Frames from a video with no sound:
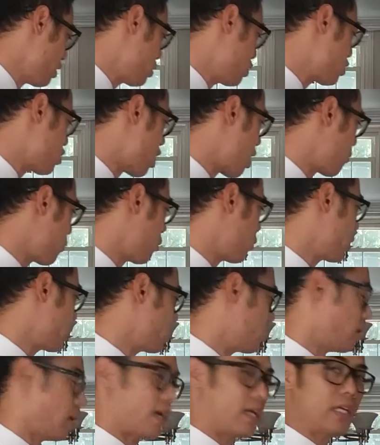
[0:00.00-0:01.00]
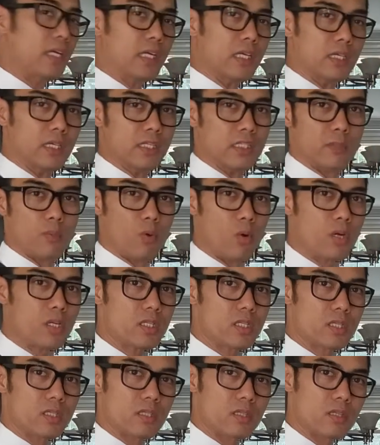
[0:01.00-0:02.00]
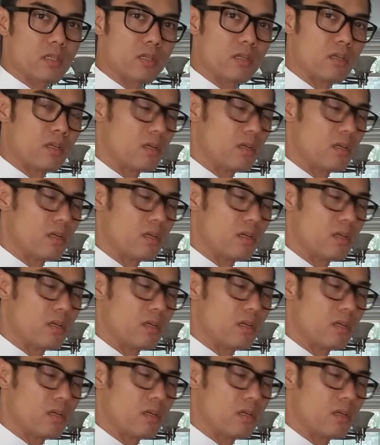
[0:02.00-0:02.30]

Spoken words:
you talk about what you like in sports.